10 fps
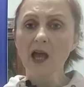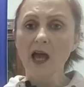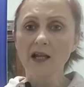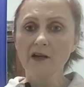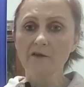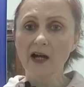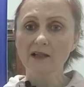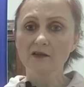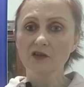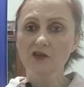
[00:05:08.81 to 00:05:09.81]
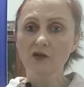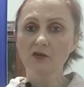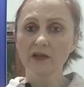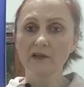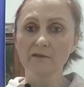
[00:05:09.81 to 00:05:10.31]
And our final
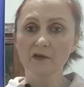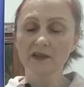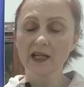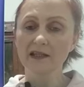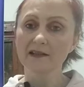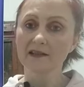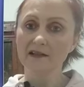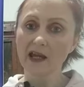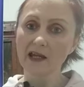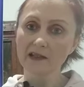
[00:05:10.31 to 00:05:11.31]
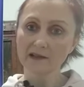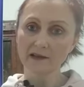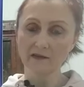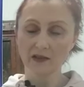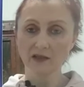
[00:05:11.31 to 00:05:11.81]
story for the day
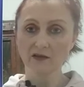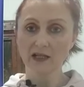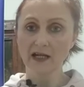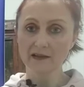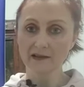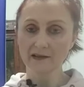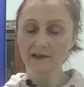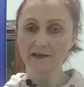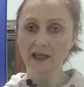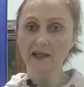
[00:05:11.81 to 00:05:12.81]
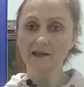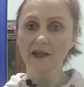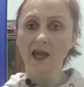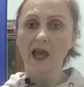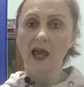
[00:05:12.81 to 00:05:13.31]
stays in the United
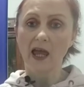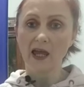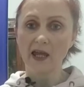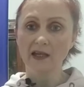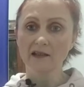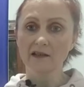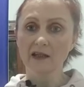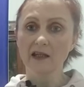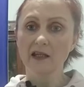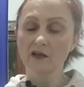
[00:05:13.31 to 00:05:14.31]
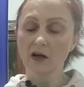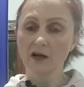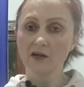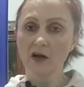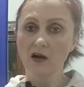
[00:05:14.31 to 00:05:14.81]
States. And in
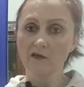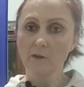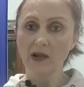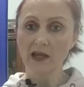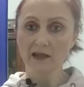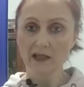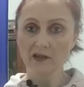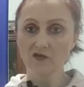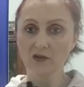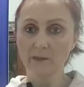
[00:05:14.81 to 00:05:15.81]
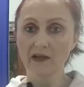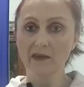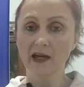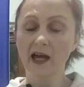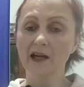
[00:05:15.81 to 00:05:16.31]
honor of Black History
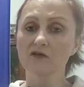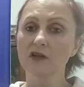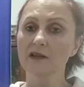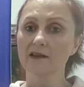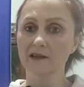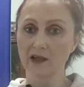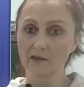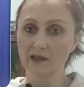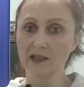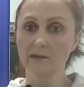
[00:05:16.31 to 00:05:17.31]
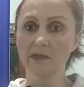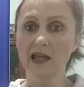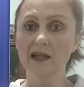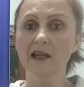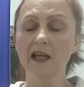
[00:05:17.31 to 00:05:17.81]
Month, 170
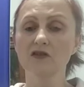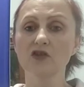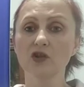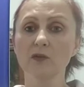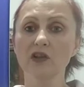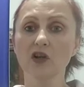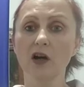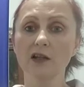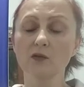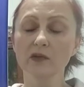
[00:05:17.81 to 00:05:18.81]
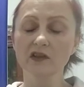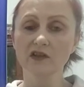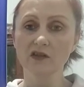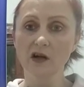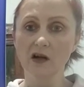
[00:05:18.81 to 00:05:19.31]
Black and Jewish Hollywood
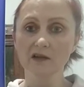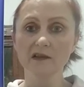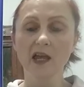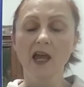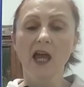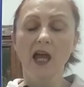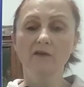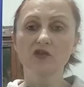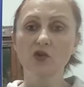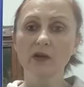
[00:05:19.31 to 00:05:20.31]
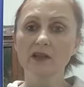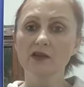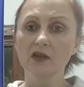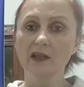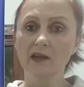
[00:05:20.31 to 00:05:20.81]
stars have joined
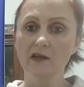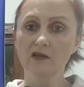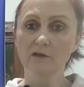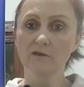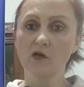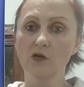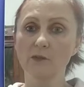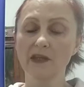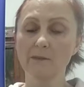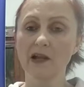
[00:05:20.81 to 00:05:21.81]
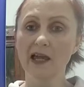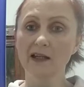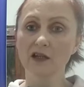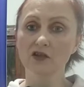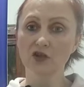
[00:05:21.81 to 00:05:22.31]
together to form the
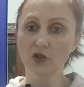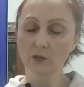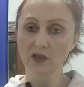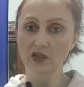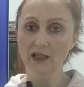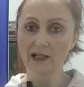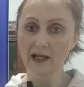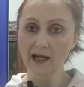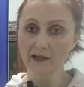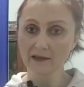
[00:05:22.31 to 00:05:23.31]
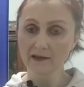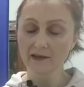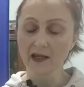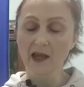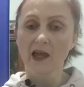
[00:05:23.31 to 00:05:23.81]
Black Jewish
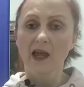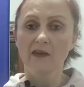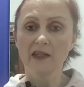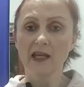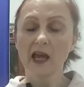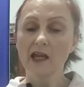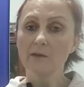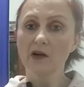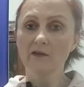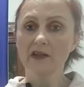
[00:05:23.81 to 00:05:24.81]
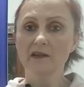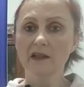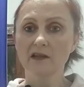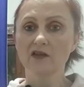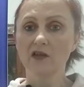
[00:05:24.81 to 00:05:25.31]
Alliance. The aim of this
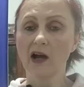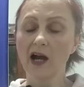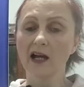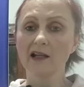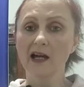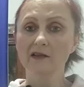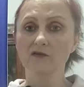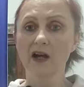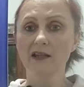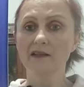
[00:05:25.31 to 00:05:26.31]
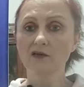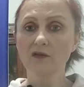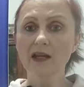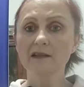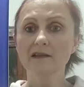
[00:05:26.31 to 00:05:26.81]
is to highlight rising
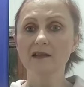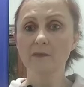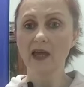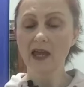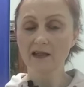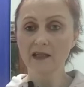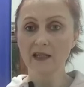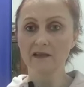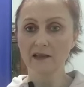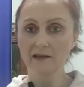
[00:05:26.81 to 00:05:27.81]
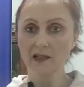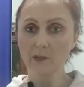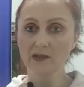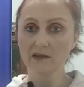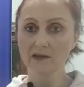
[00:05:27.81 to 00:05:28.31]
racism and
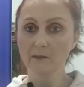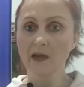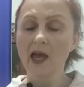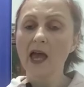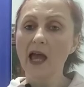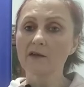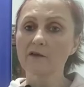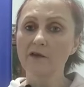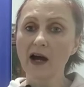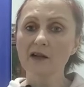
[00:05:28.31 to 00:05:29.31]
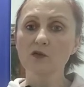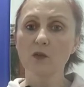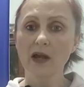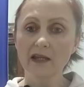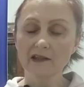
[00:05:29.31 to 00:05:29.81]
anti-Semitism and
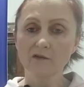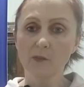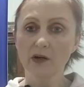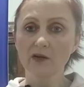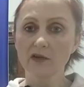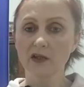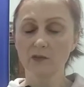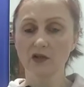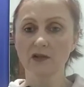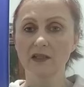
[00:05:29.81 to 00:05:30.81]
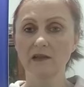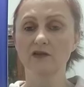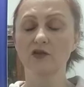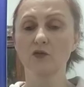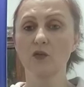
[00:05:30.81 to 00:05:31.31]
find ways for both
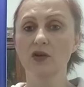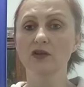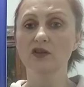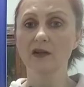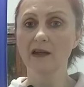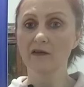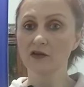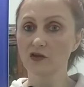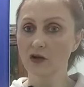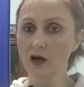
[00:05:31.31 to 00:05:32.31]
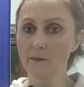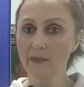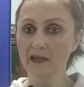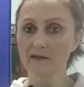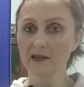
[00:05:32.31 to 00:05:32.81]
communities to work together to
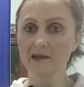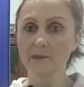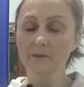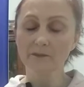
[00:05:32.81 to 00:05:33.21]
combat this.